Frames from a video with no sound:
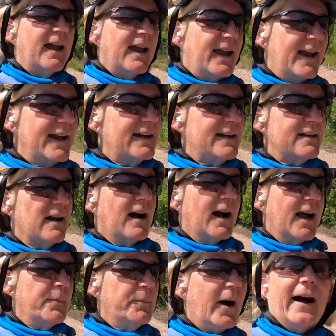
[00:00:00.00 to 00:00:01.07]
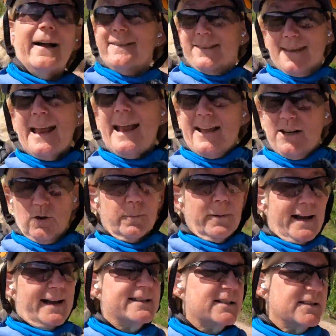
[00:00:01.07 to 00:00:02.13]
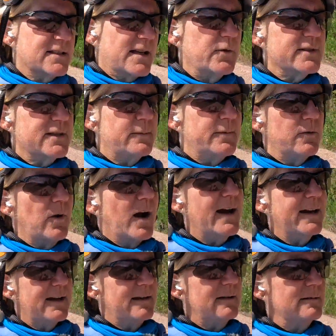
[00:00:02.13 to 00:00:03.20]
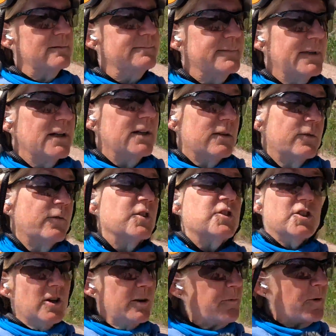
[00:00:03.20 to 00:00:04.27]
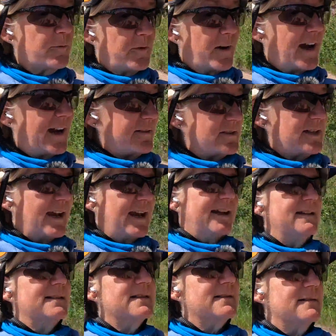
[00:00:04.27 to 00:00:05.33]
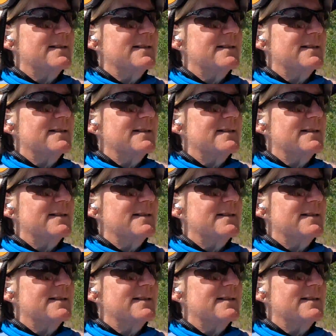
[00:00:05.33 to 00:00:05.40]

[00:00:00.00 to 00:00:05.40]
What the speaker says: And I bought the annual pass because I was going to be riding for sure for 5 days.